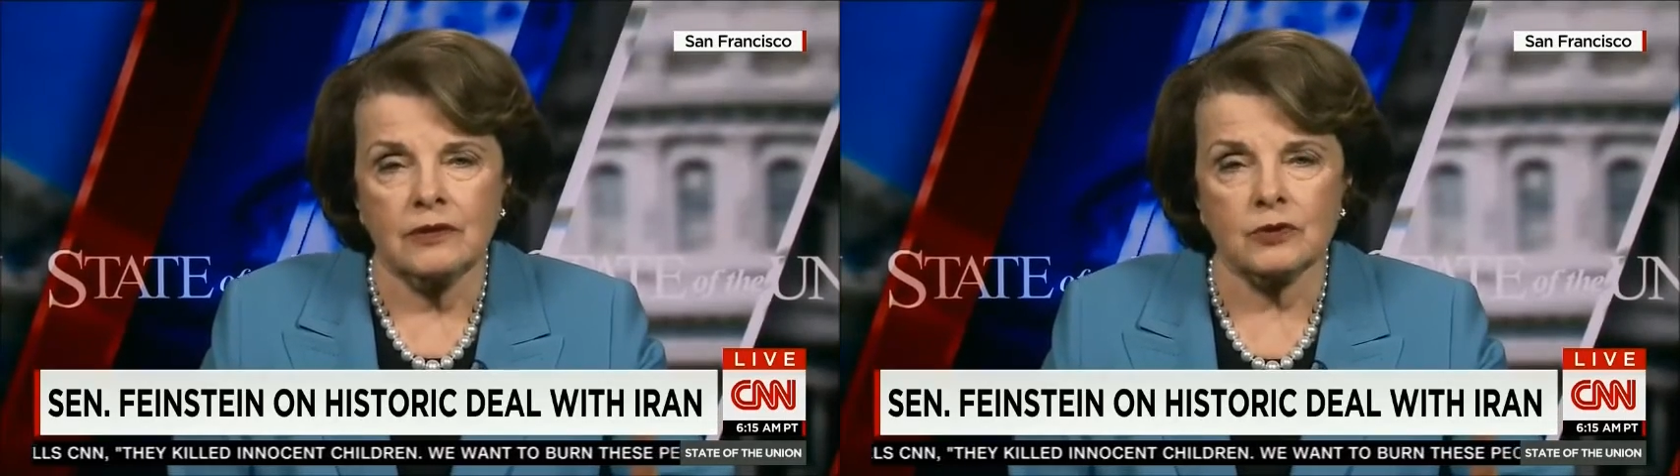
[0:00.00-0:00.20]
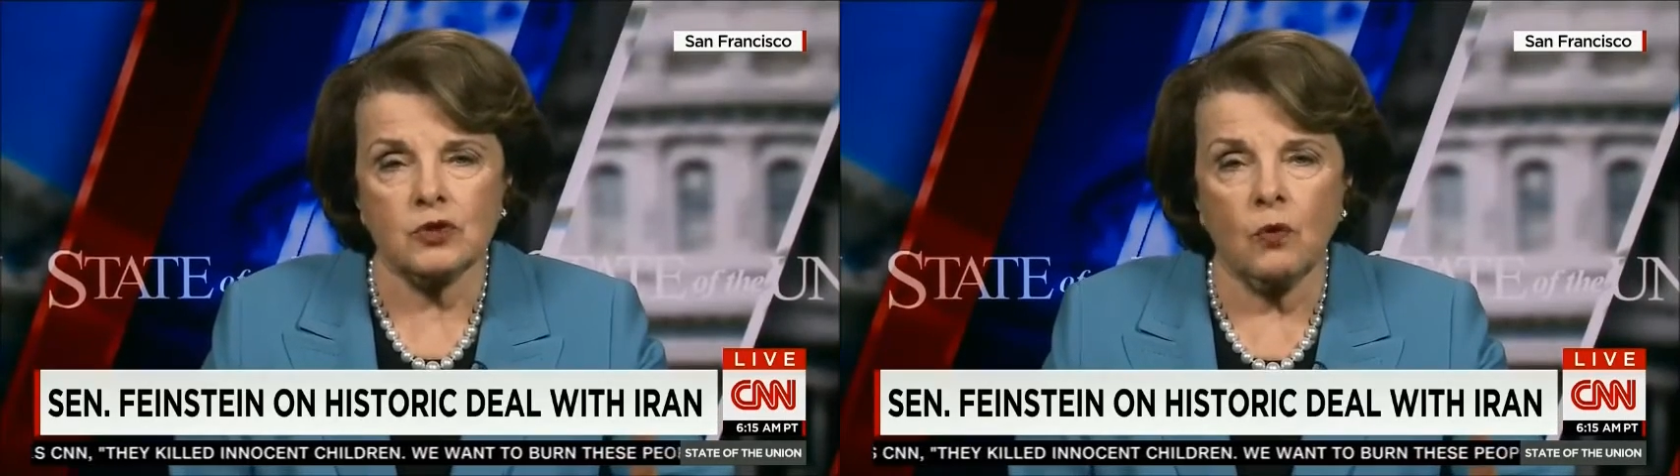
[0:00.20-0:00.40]

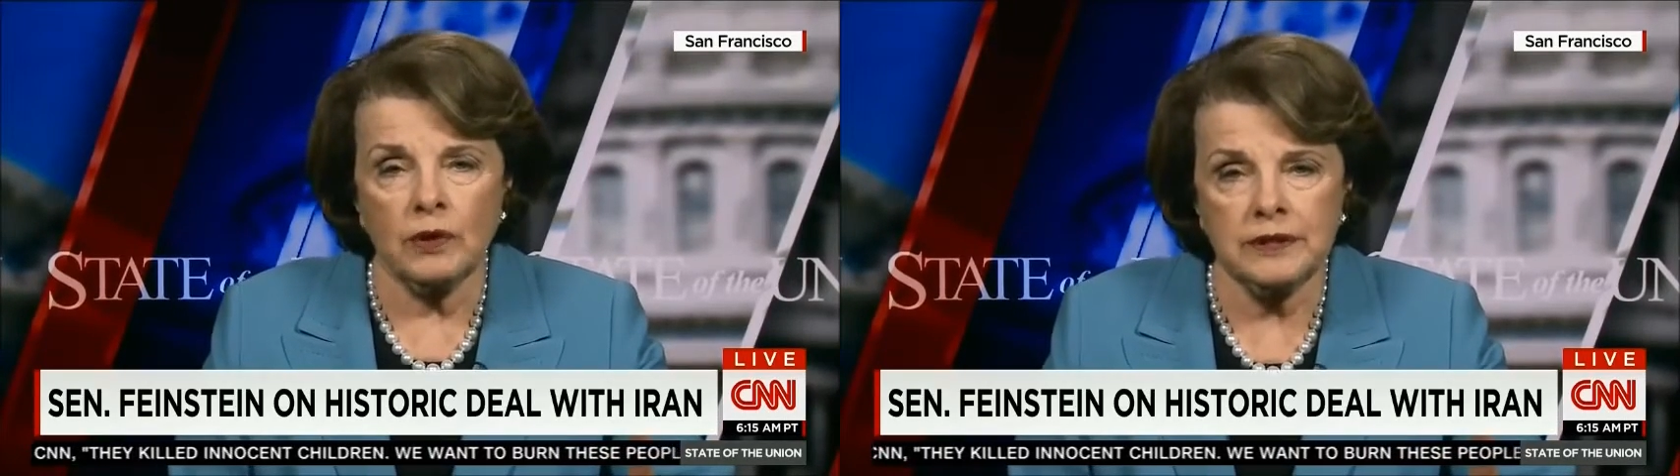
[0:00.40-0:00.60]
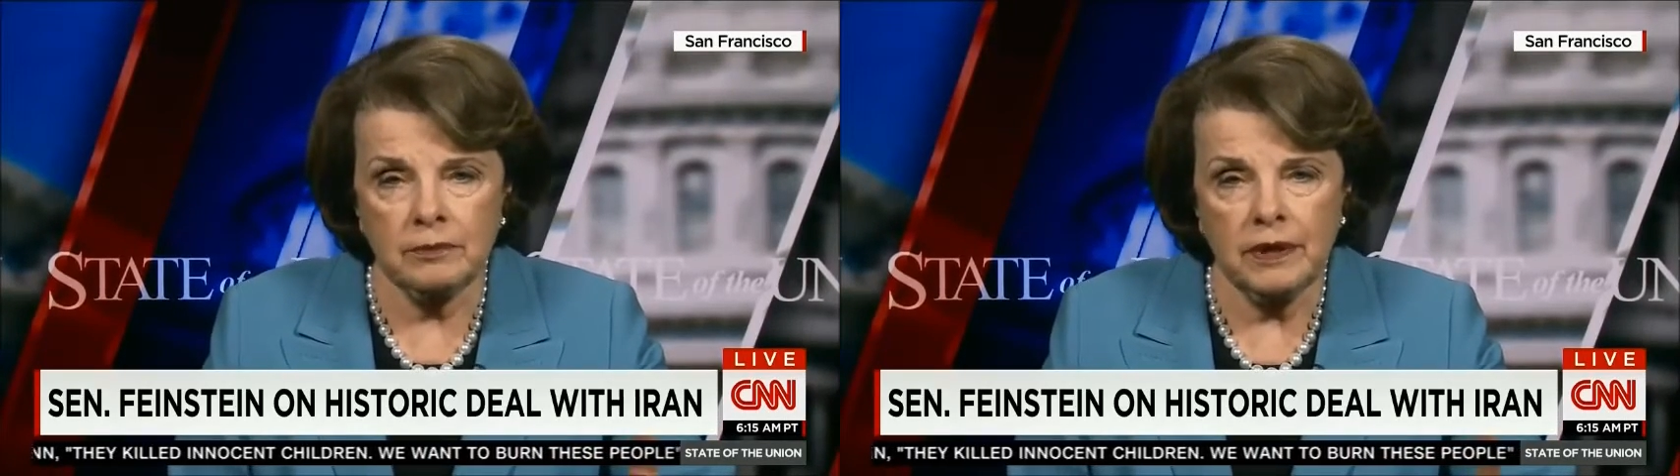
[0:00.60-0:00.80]
there's
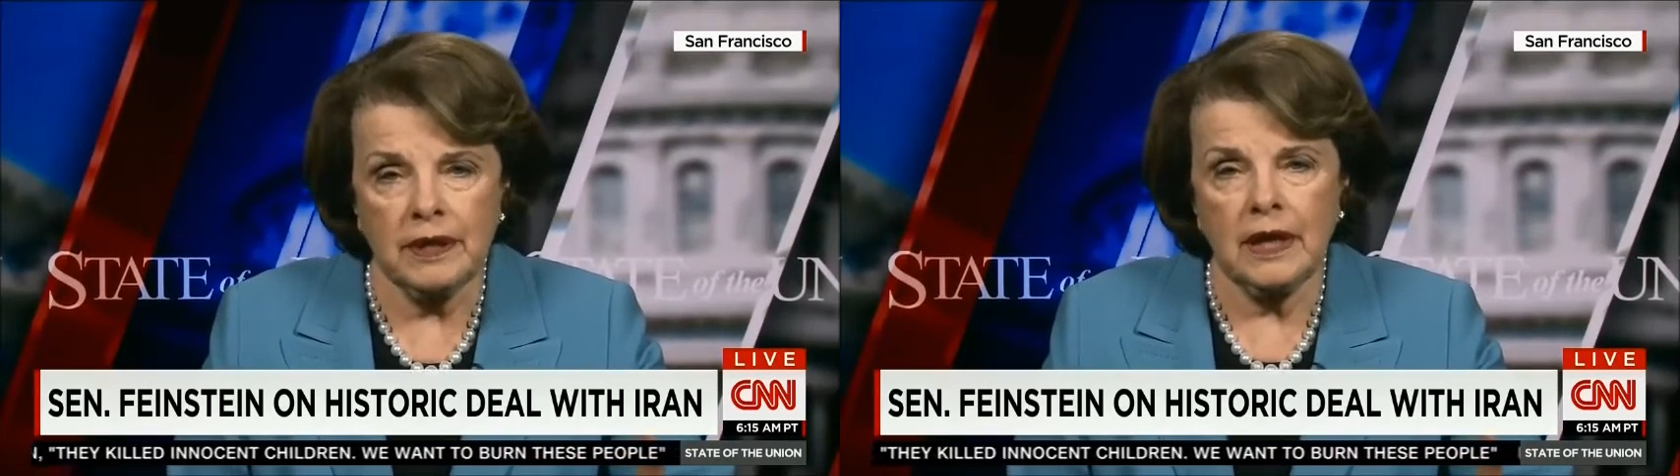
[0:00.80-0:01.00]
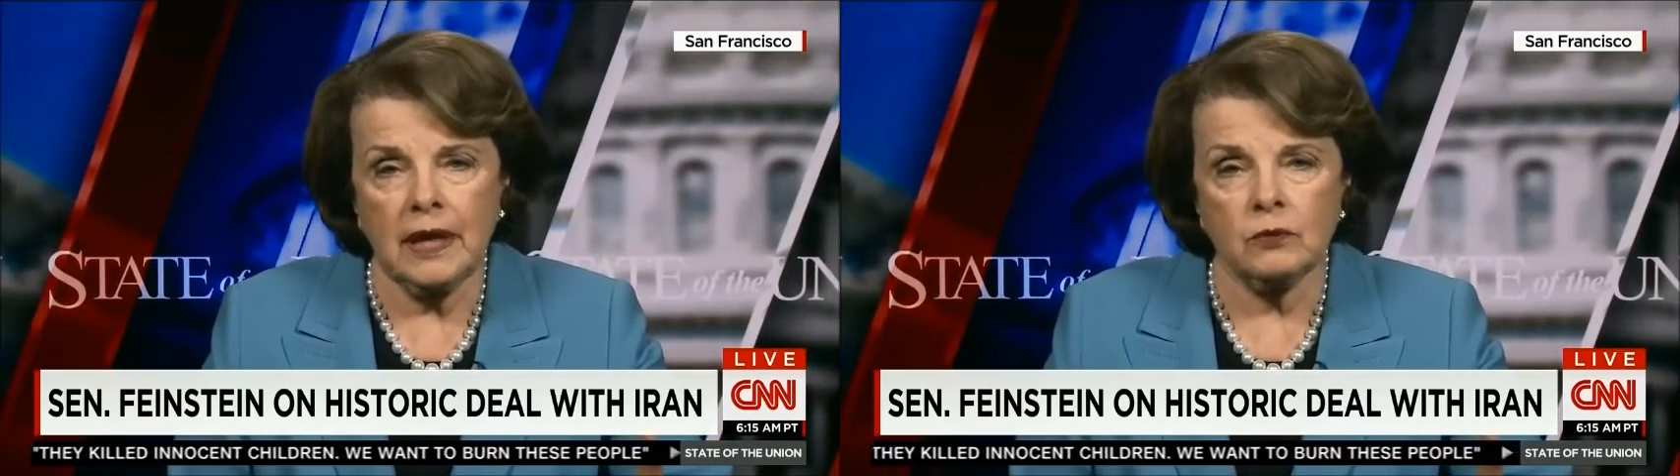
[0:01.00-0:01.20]
going to
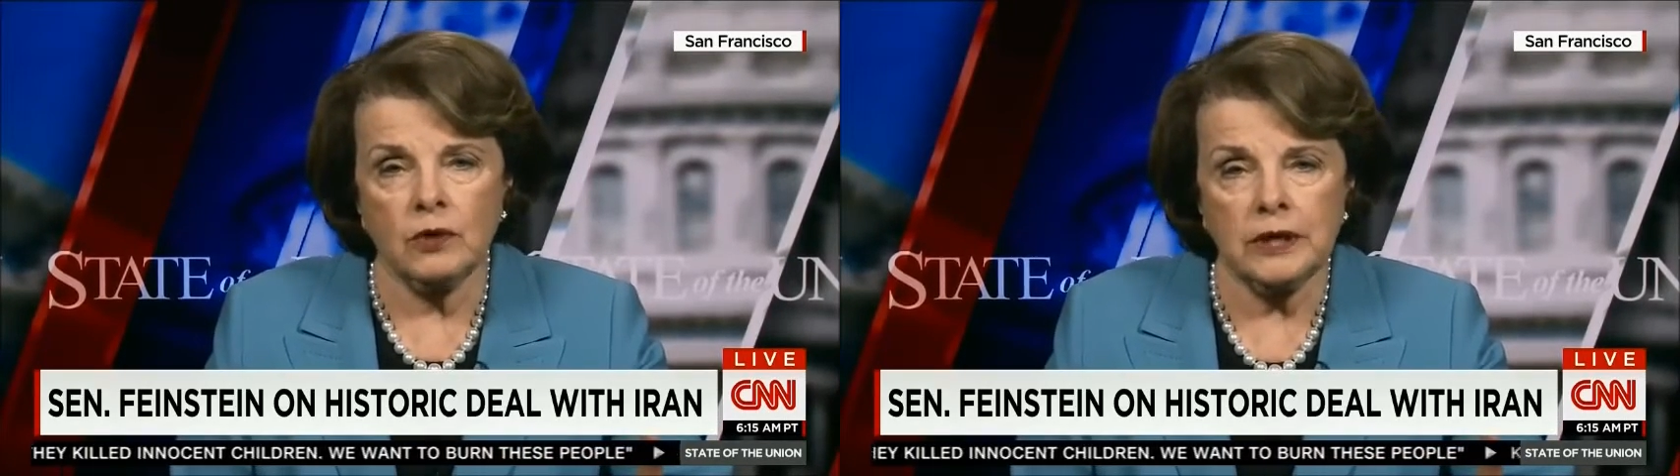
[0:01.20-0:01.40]
be a